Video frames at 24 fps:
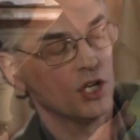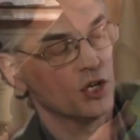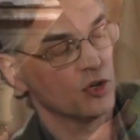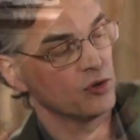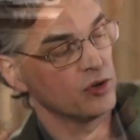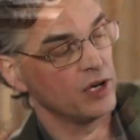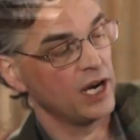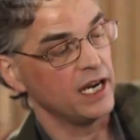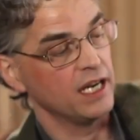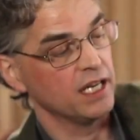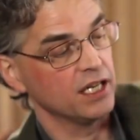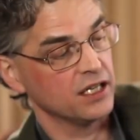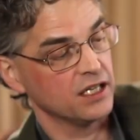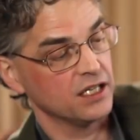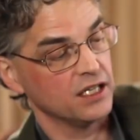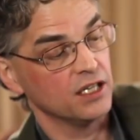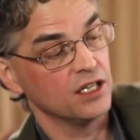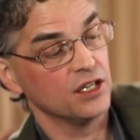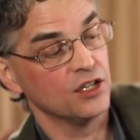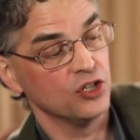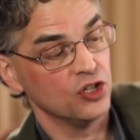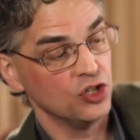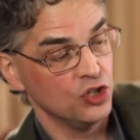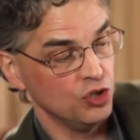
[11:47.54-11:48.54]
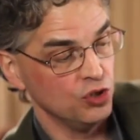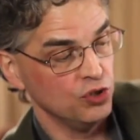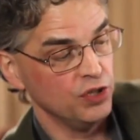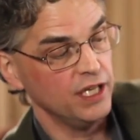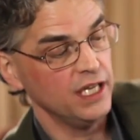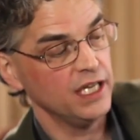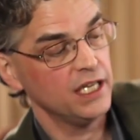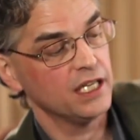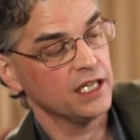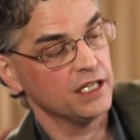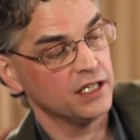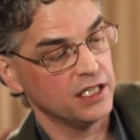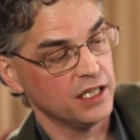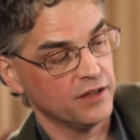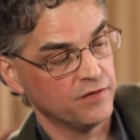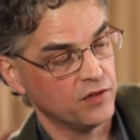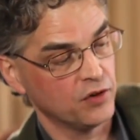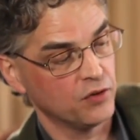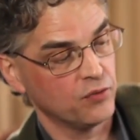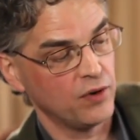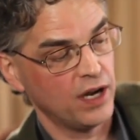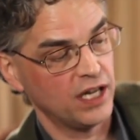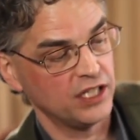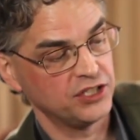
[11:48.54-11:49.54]
creating unique and
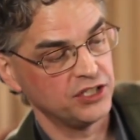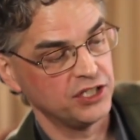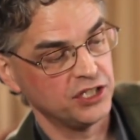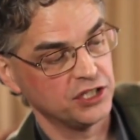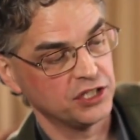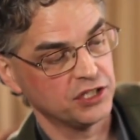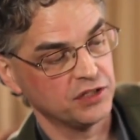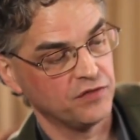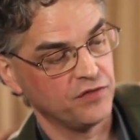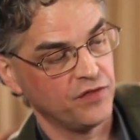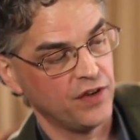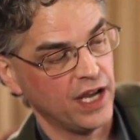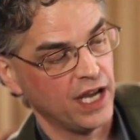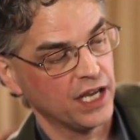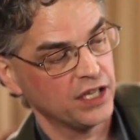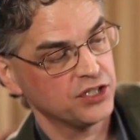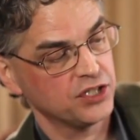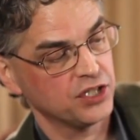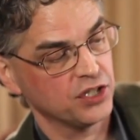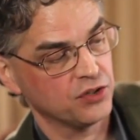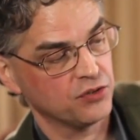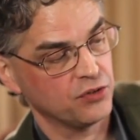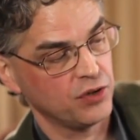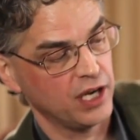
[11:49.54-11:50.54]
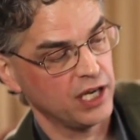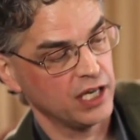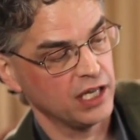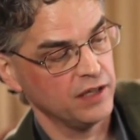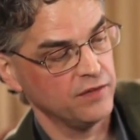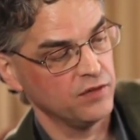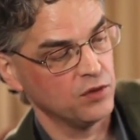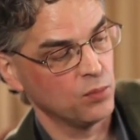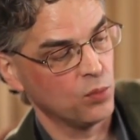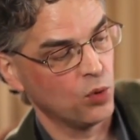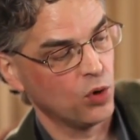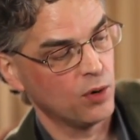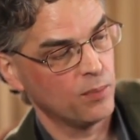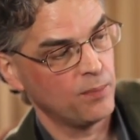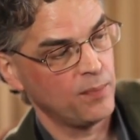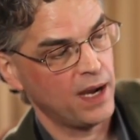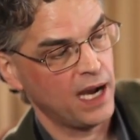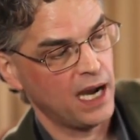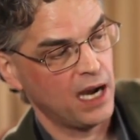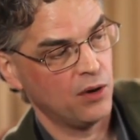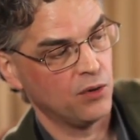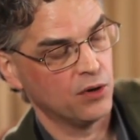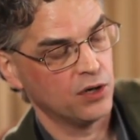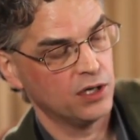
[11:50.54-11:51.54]
different resonance effects and creating even more
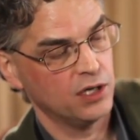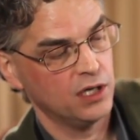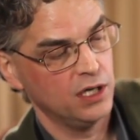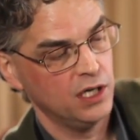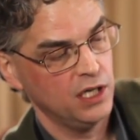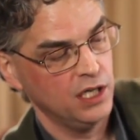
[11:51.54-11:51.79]
power.